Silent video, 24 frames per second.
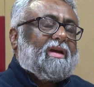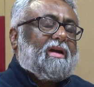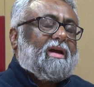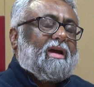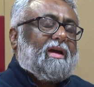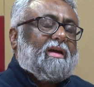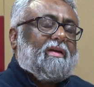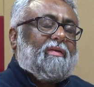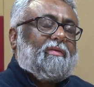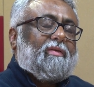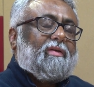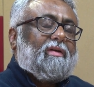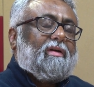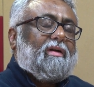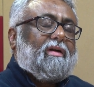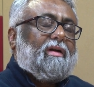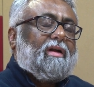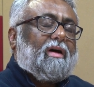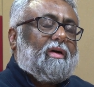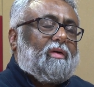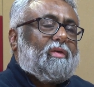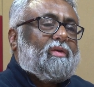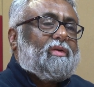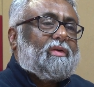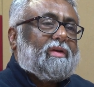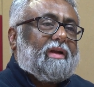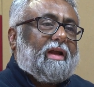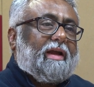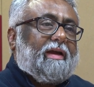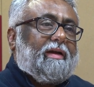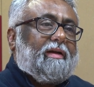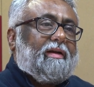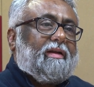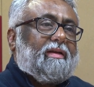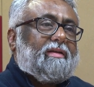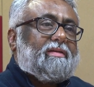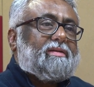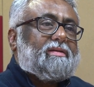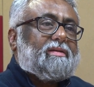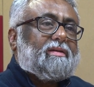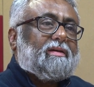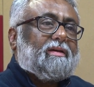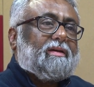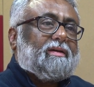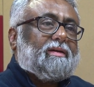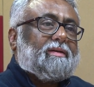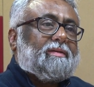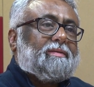I would love to write his
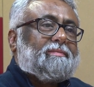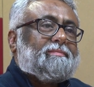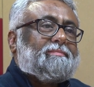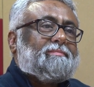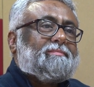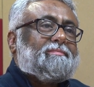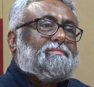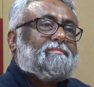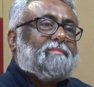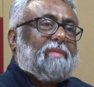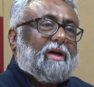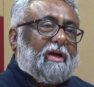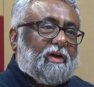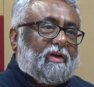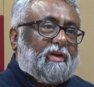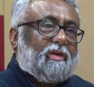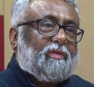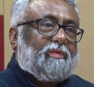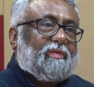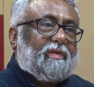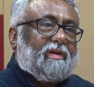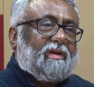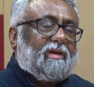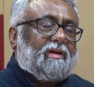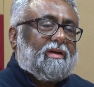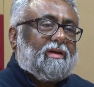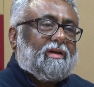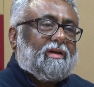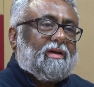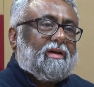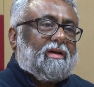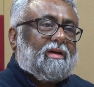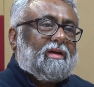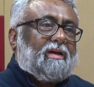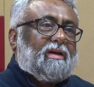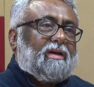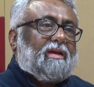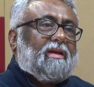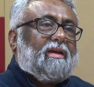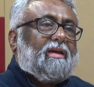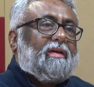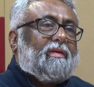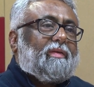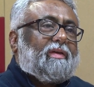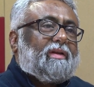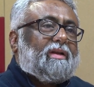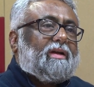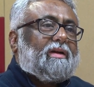biography.
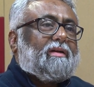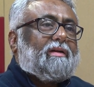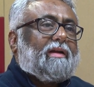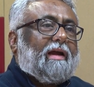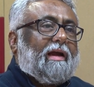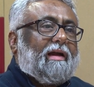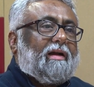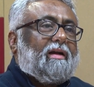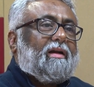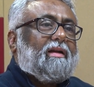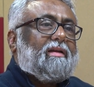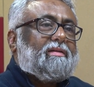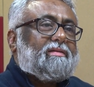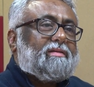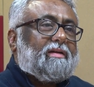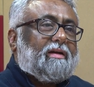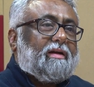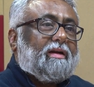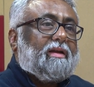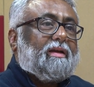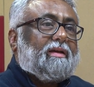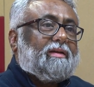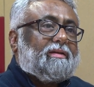Even the title is ready.